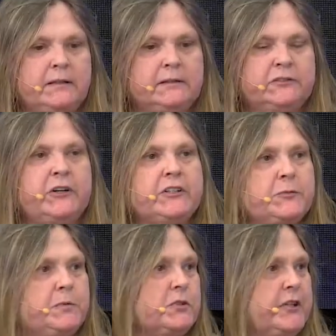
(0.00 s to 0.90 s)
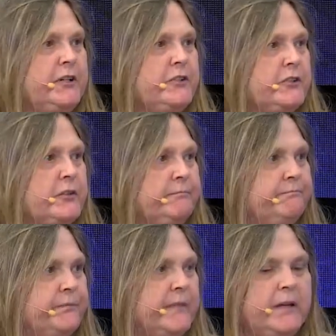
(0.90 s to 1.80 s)
transportation,
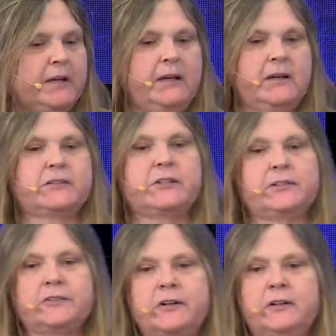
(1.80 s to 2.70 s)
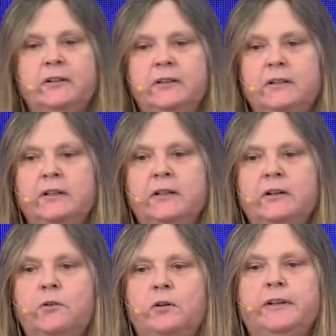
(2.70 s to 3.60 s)
etc.
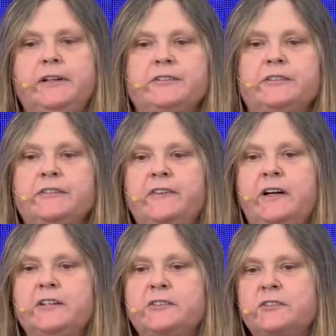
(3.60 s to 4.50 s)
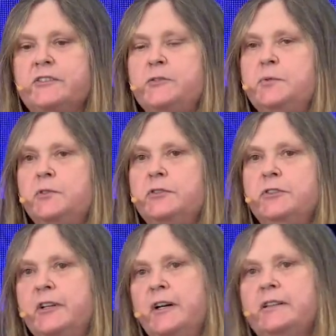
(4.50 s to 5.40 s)
All these are devised to support the
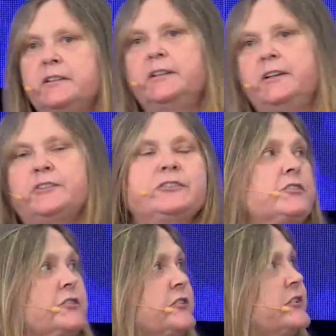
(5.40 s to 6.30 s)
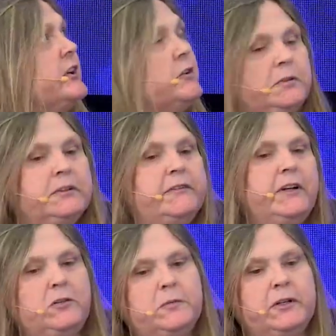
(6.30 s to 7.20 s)
United Nations Sustainable
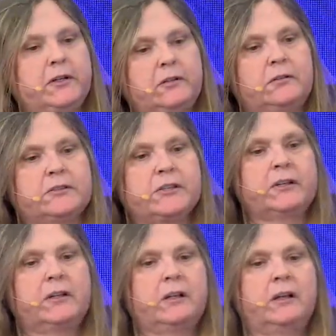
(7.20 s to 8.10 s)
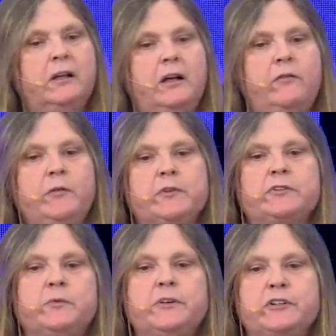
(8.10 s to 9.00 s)
Development Goals, and we
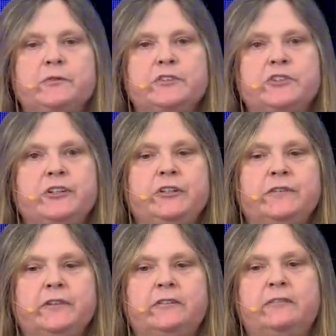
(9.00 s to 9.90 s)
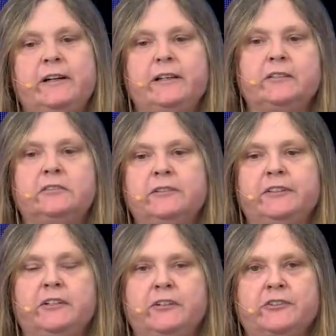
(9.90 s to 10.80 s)
must work to achieve a radical
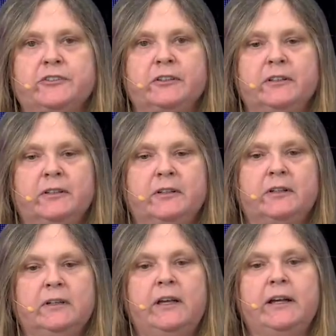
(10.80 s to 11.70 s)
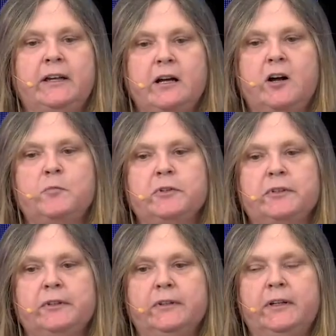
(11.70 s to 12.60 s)
reduction in
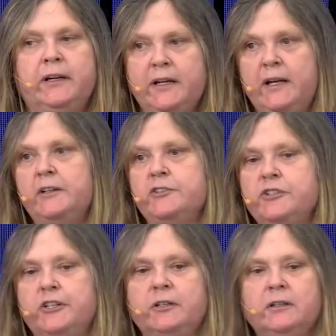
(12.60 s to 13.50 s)
carbon, in energy,